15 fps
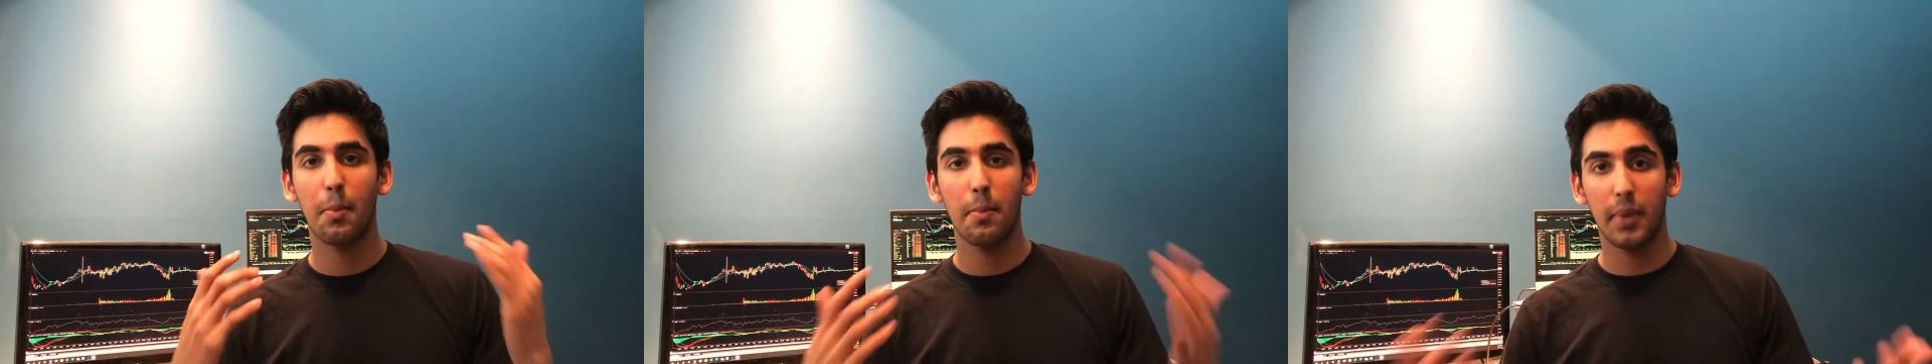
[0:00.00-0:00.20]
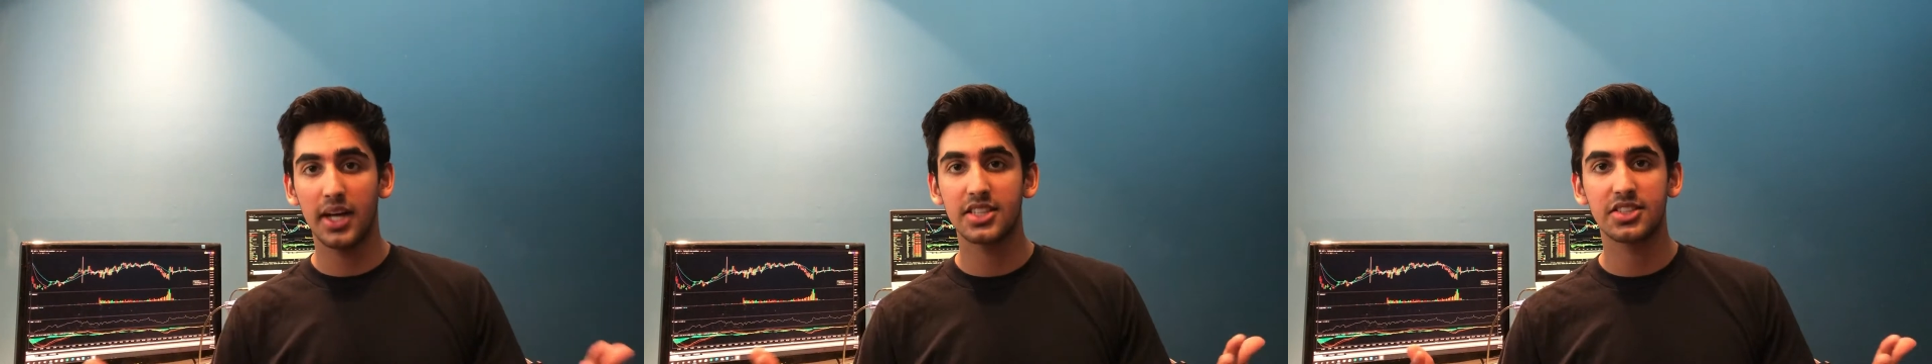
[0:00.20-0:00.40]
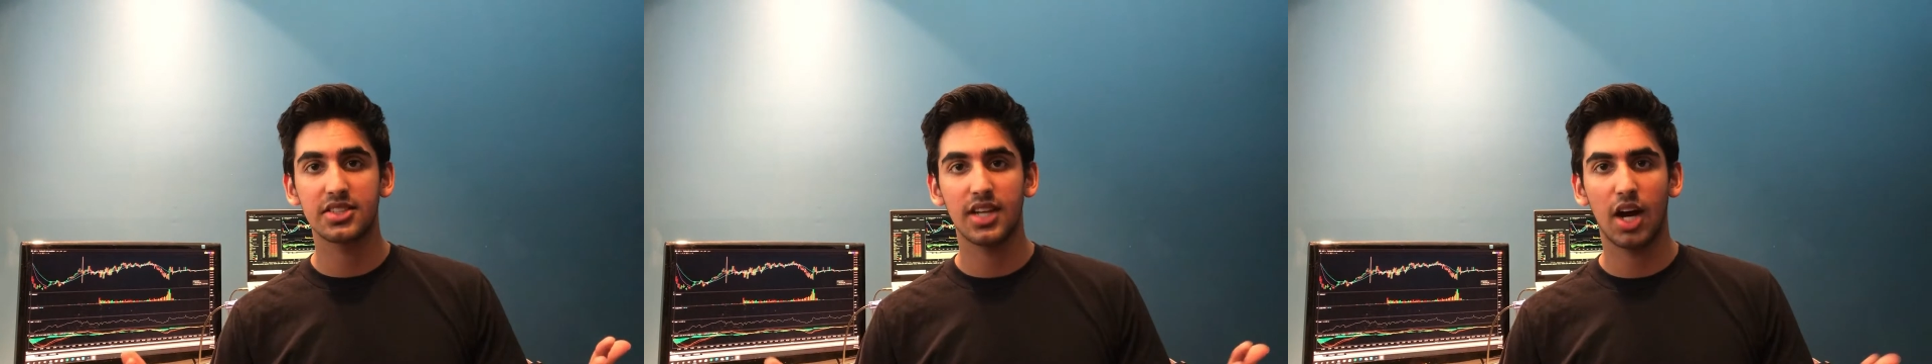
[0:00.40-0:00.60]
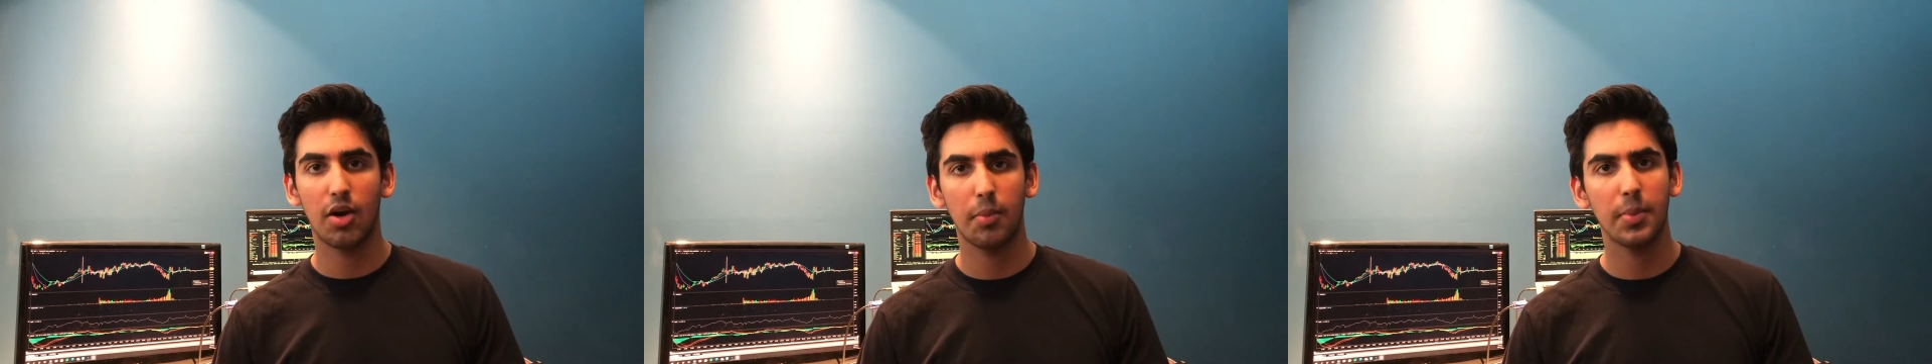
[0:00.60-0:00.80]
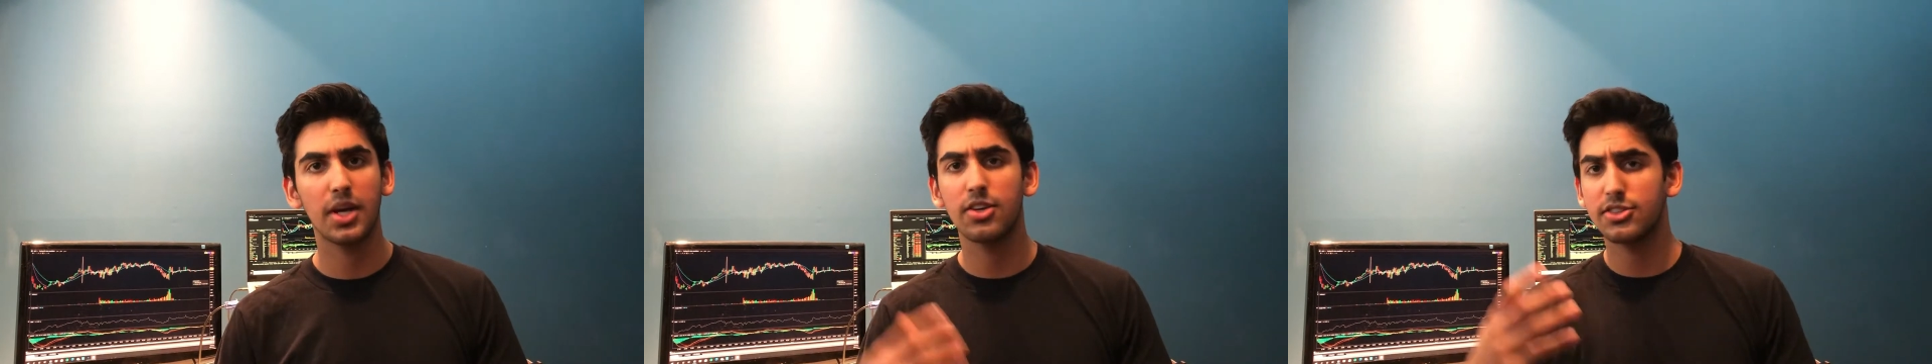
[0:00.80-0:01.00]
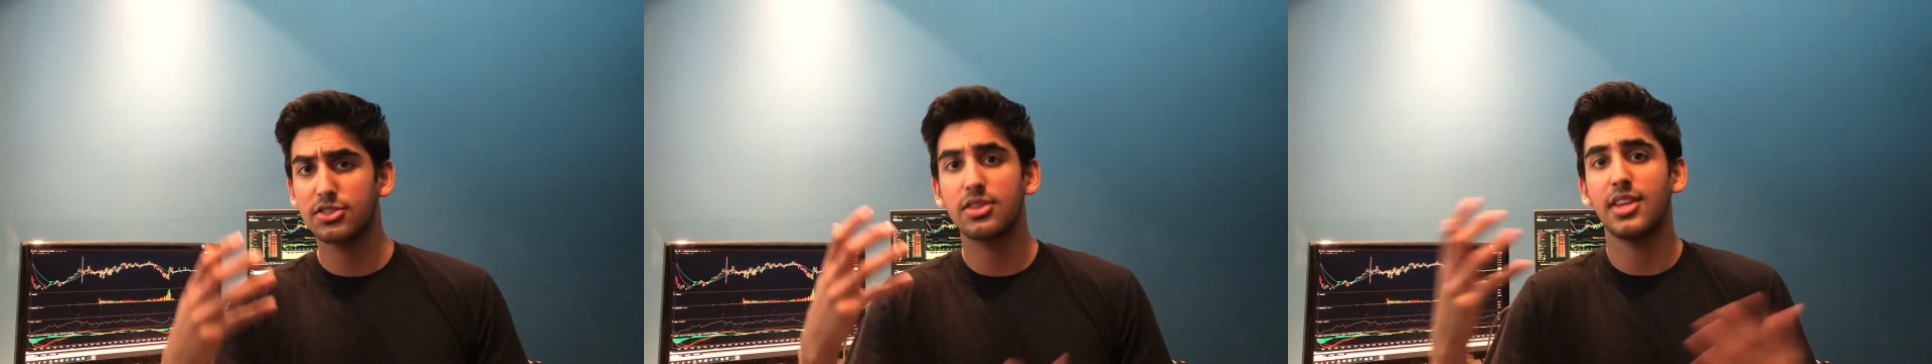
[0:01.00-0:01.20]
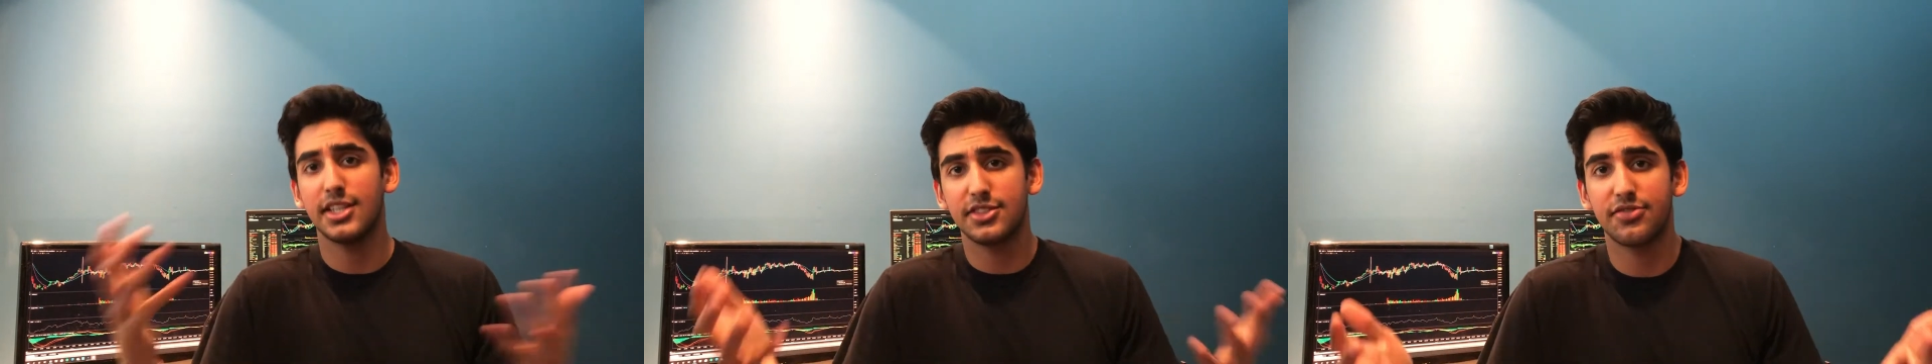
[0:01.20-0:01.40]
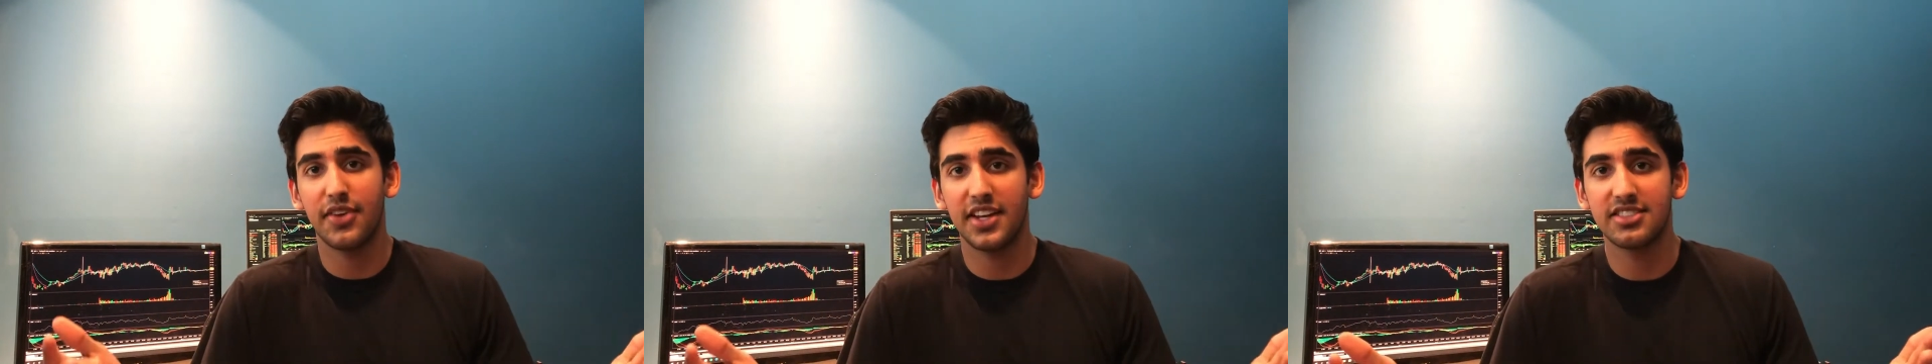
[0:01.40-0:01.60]
months now because,
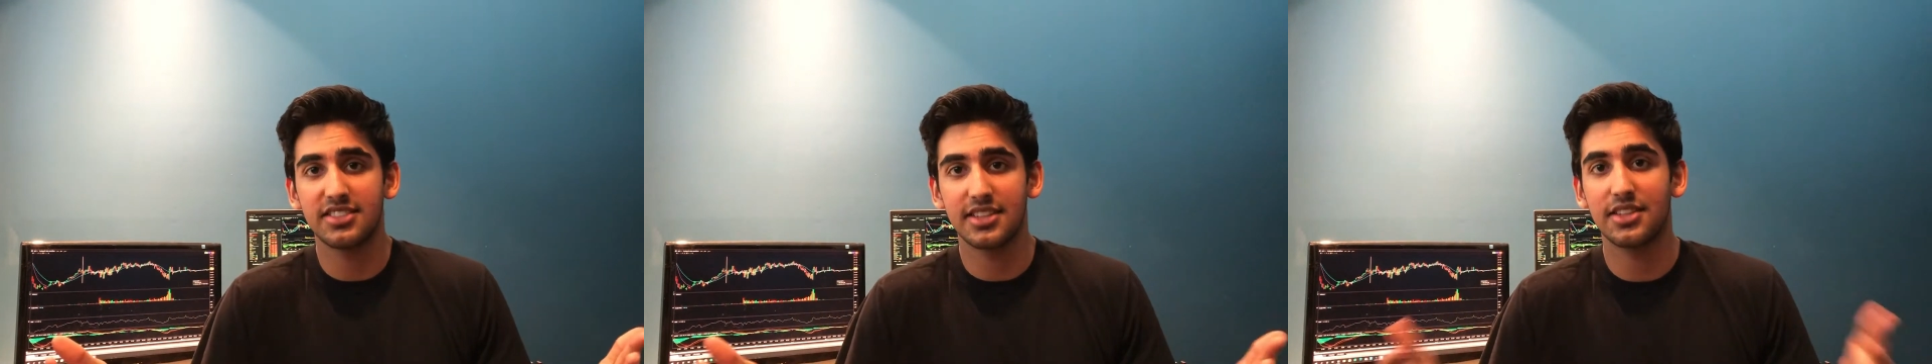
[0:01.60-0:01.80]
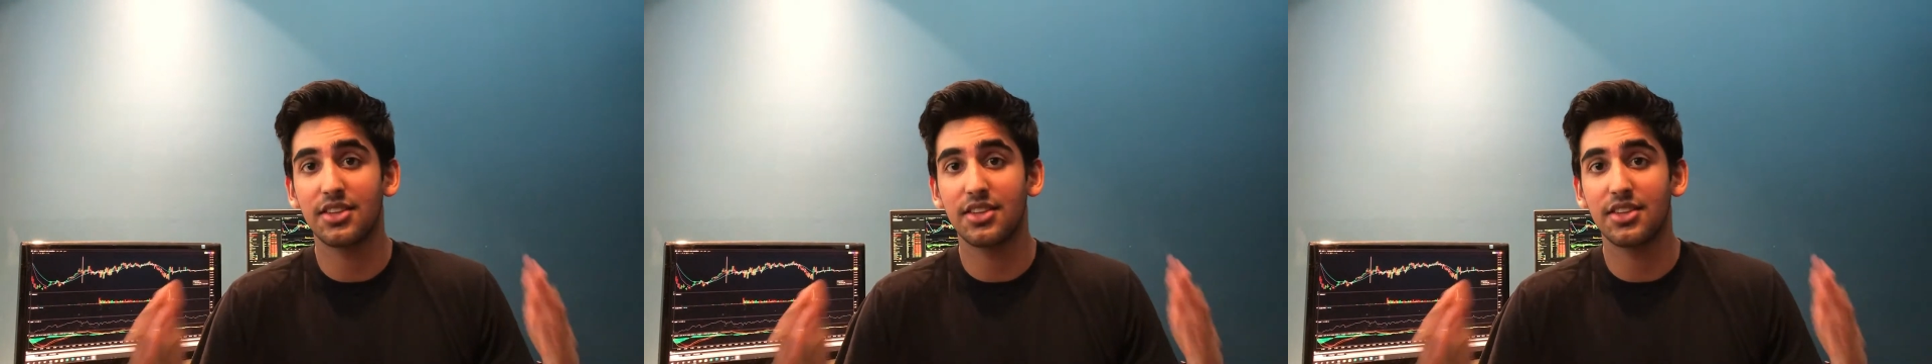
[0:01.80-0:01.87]
let's face it,